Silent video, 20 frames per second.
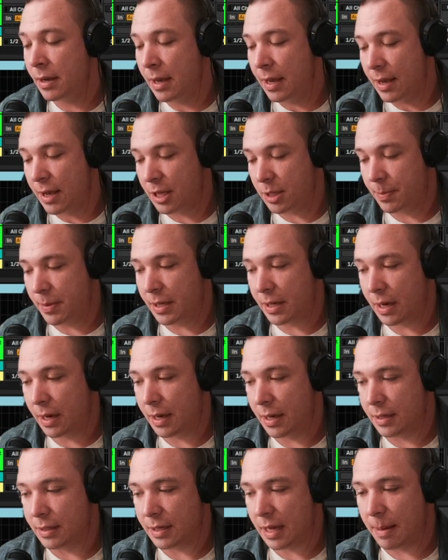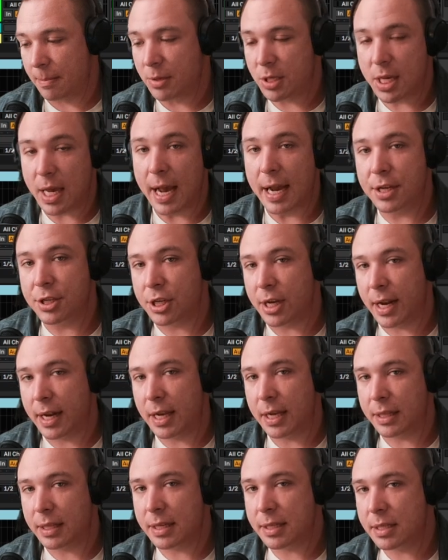is because I'm side
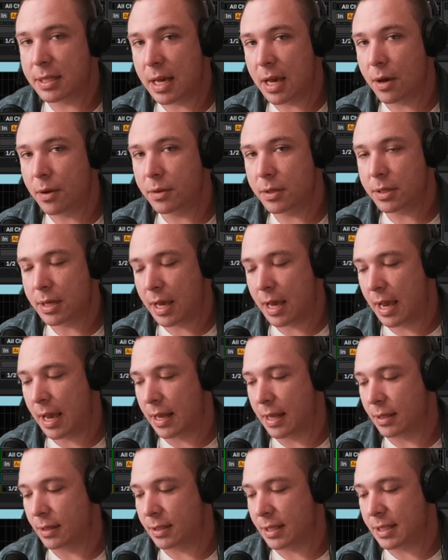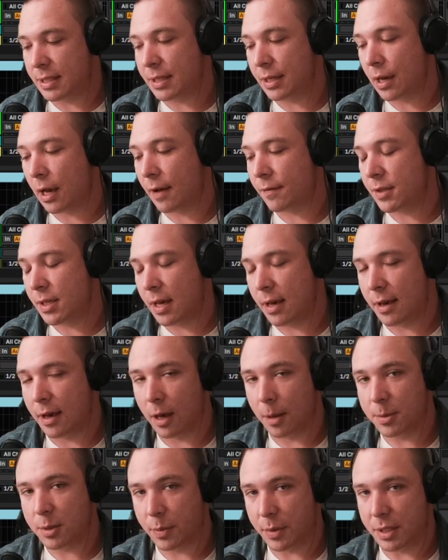chaining this sound, and DC offset
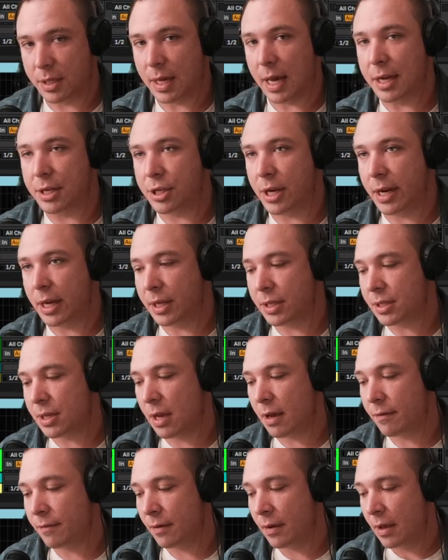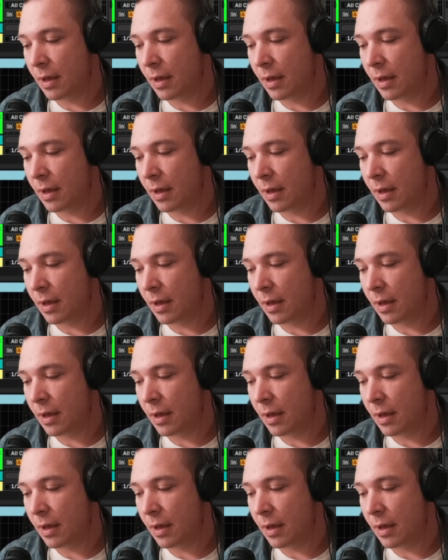helps with side chaining stuff.